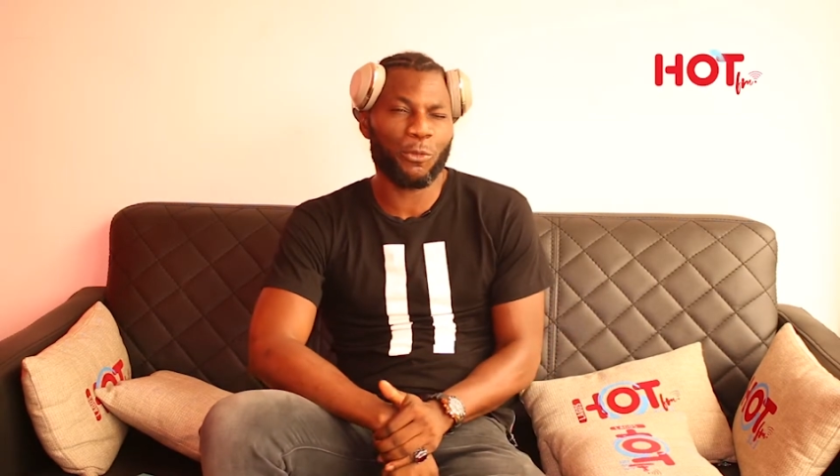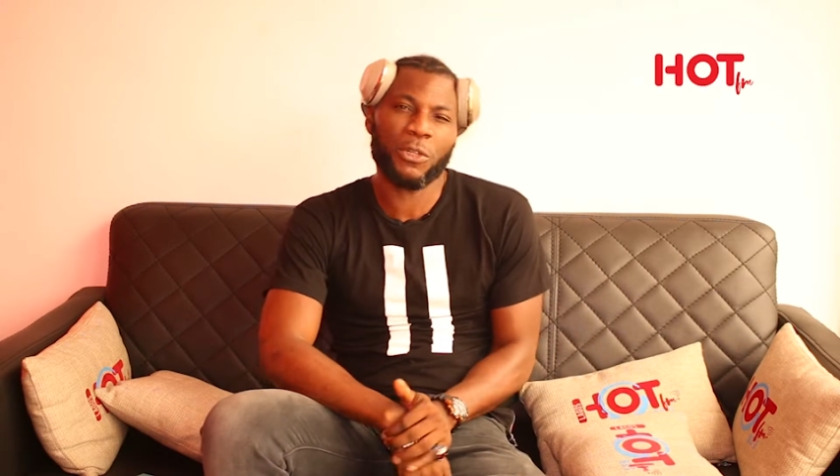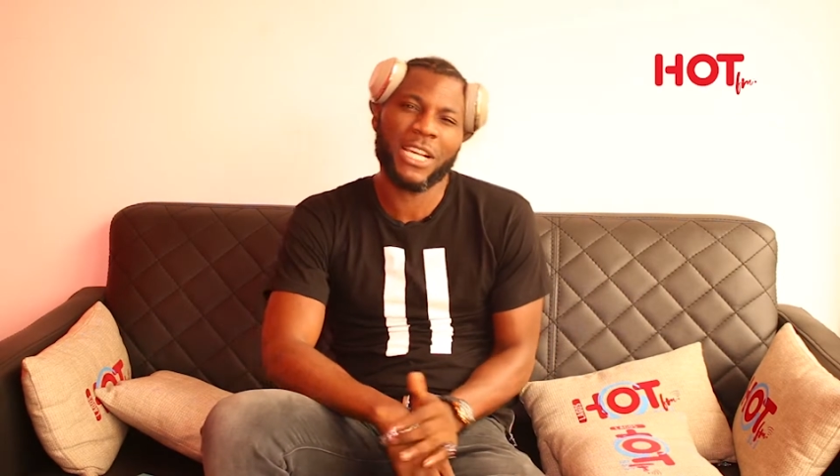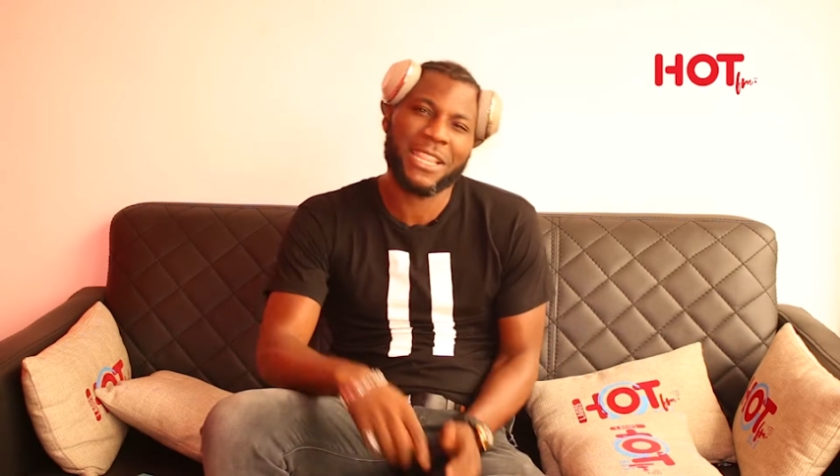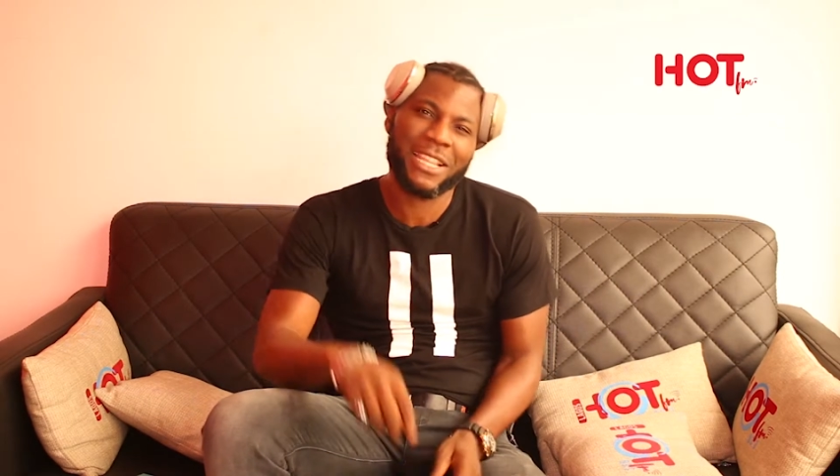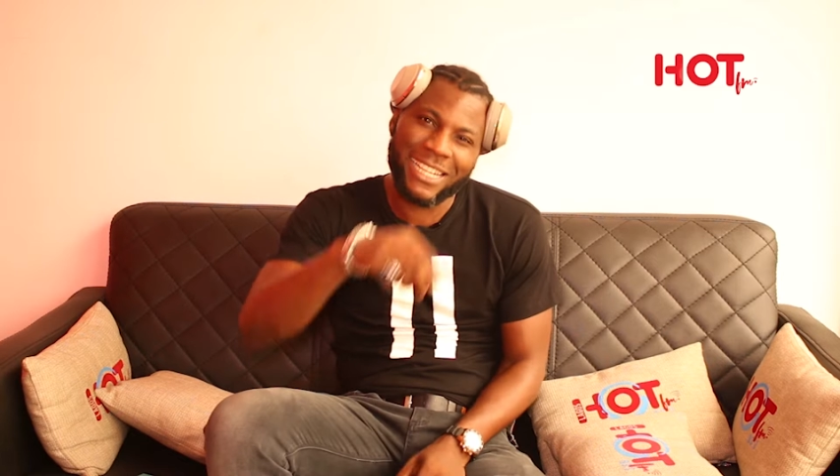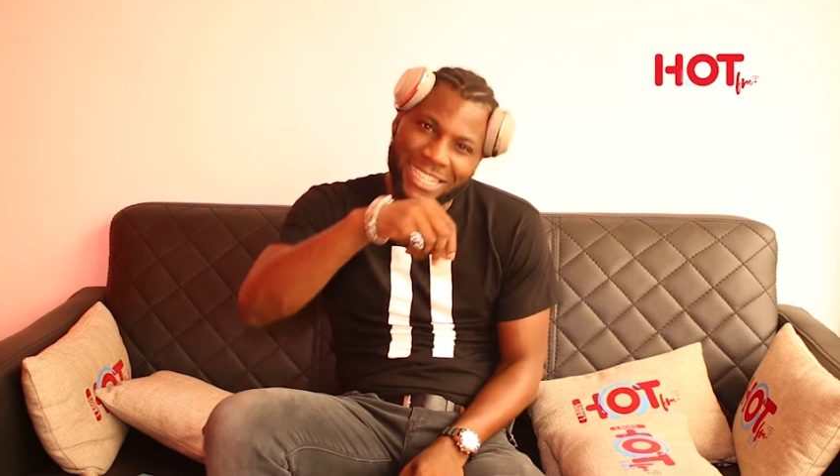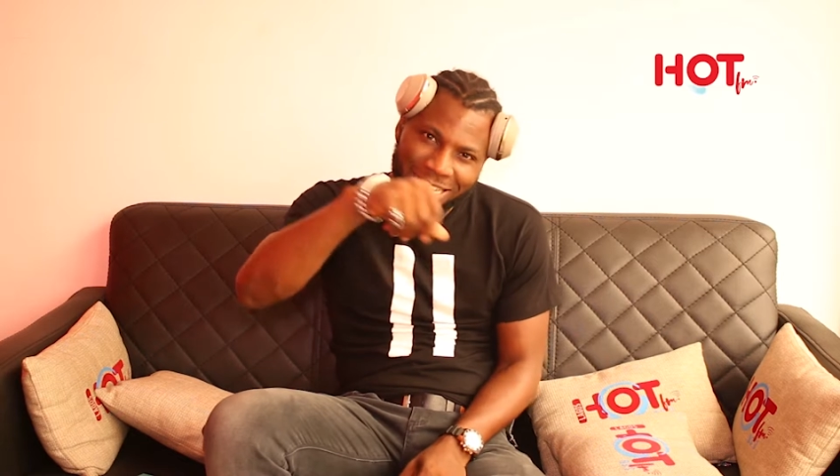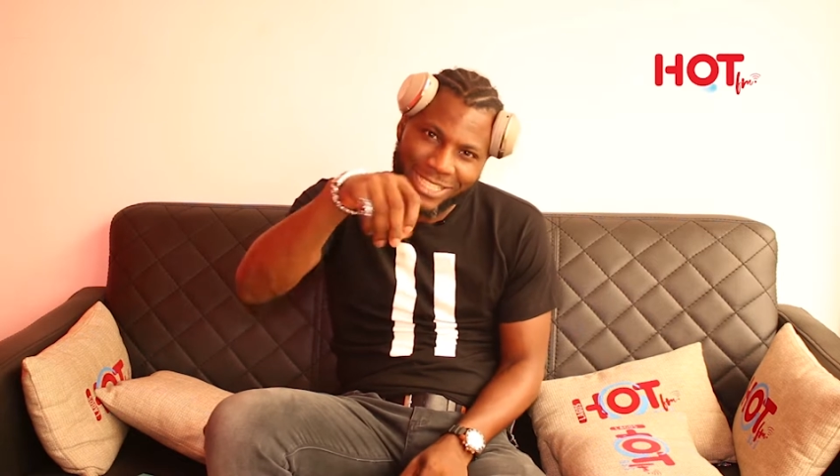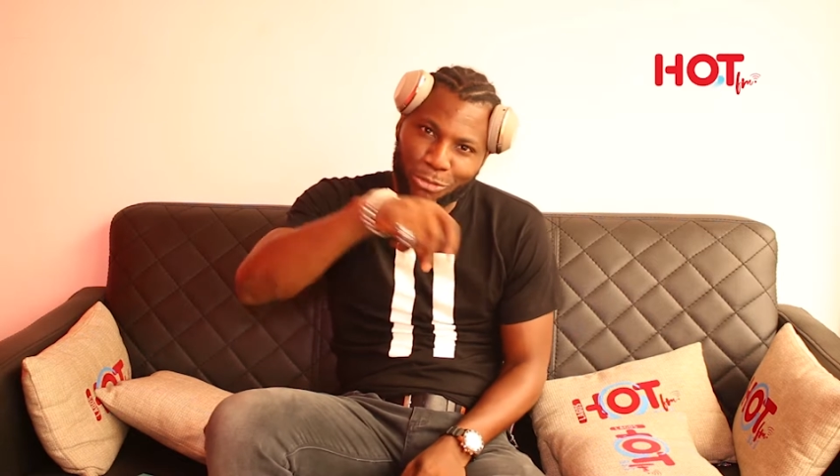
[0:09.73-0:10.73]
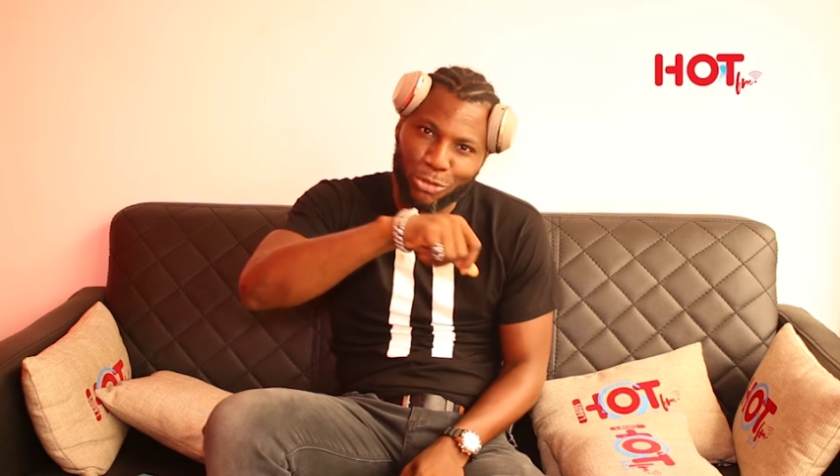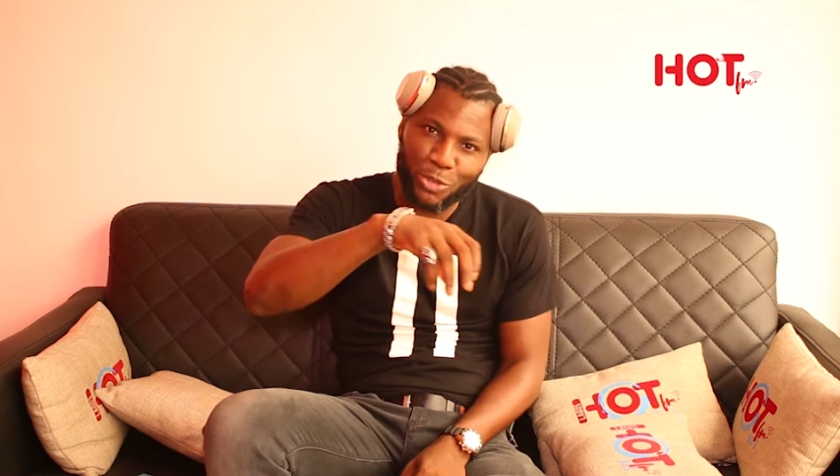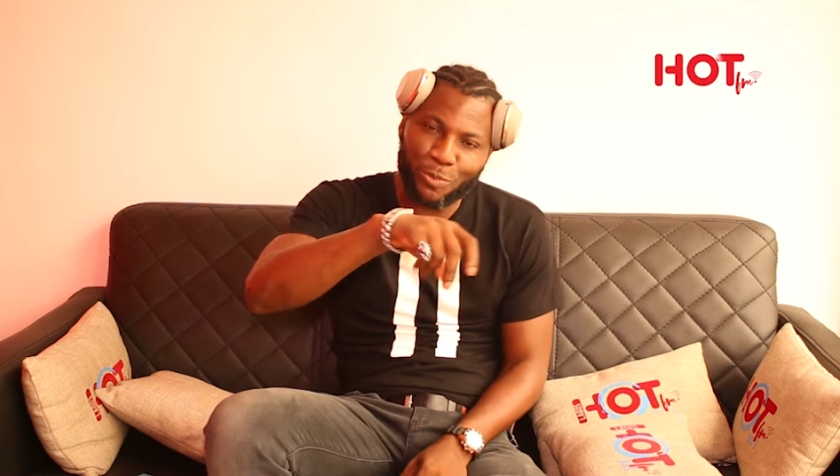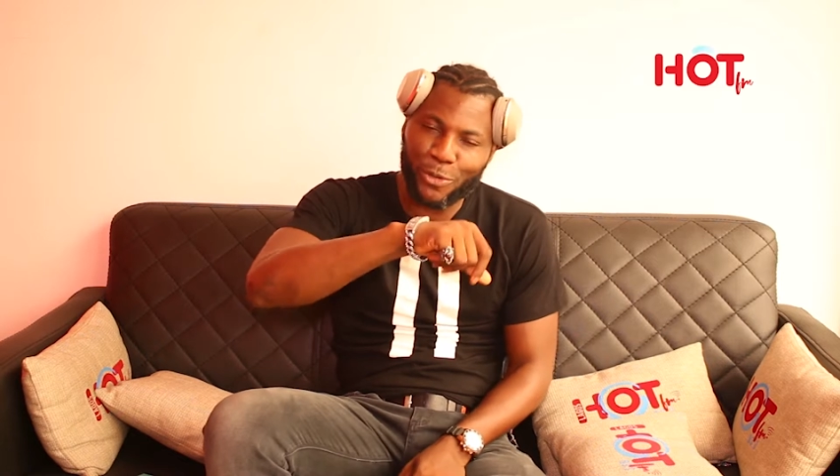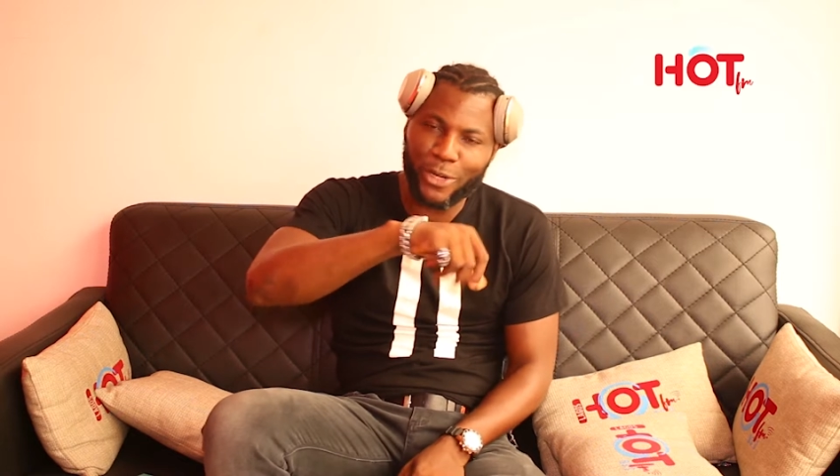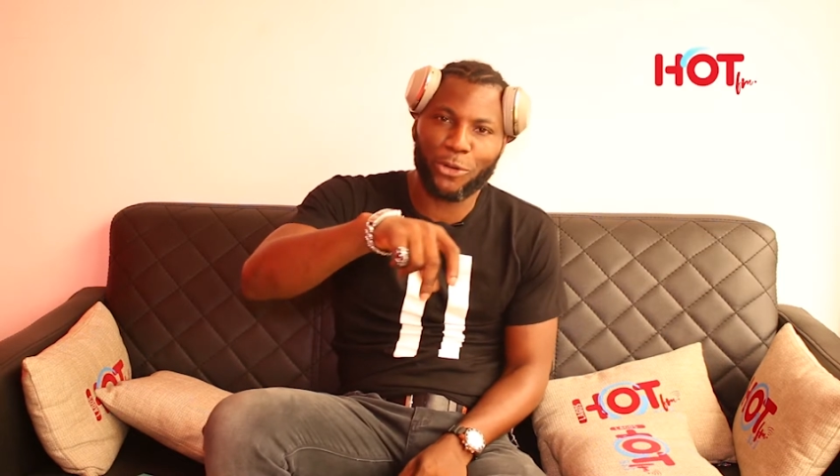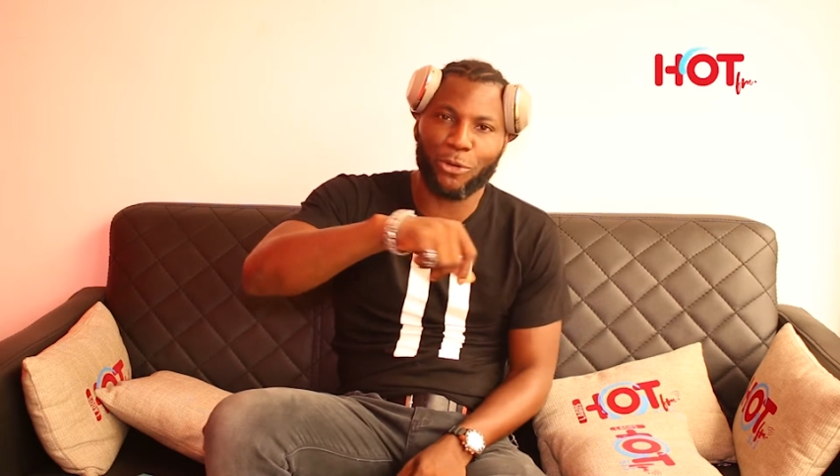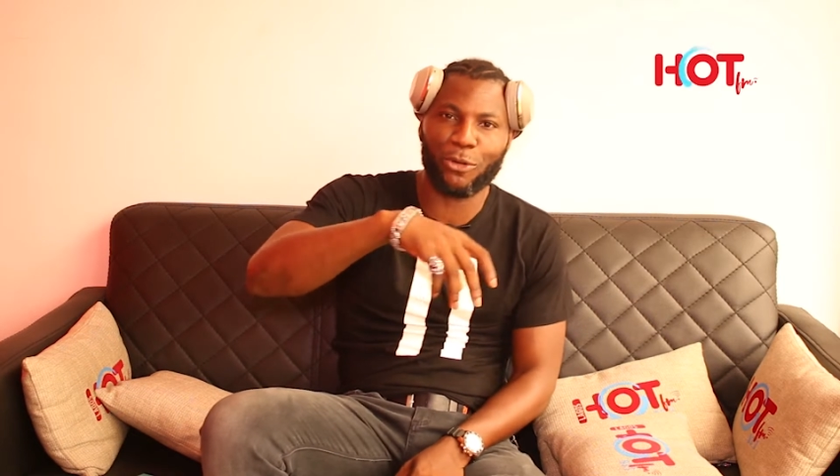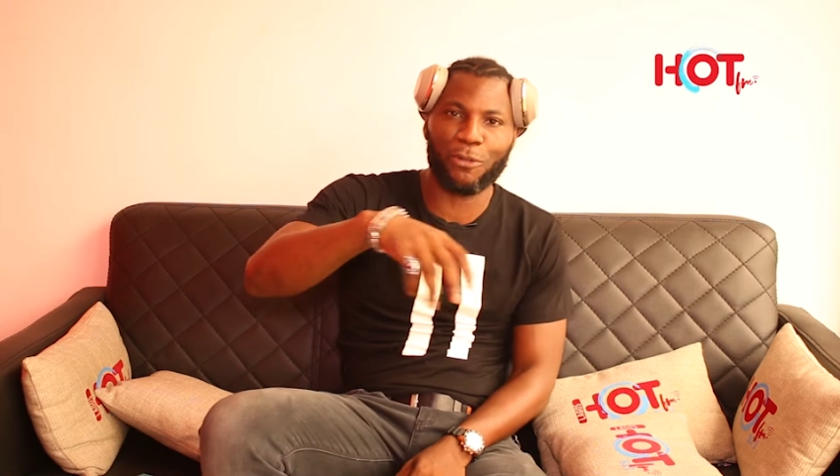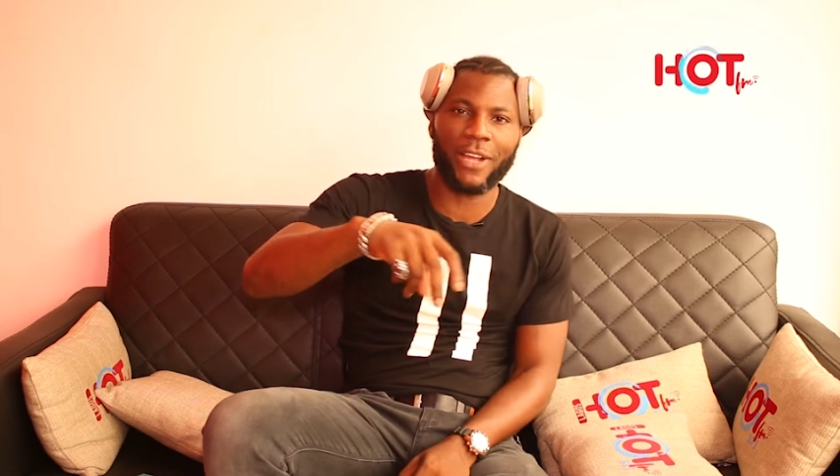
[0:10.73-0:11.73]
with a little sprinkle